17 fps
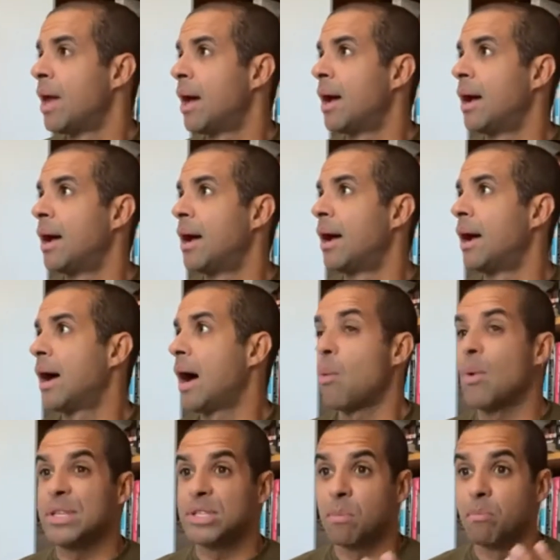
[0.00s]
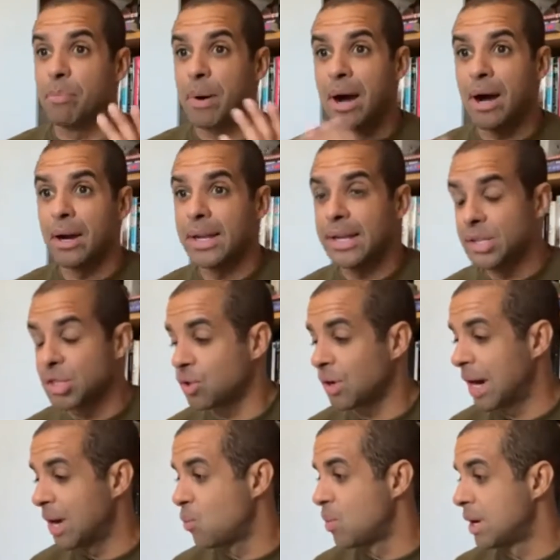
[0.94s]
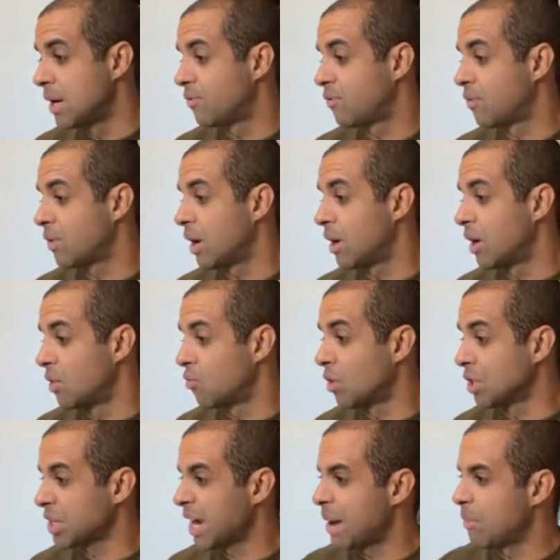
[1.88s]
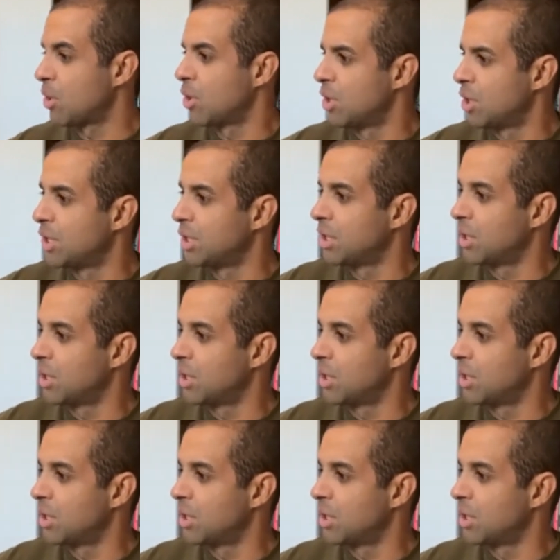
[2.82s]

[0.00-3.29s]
I went to Bali and trained with Roger Hamilton,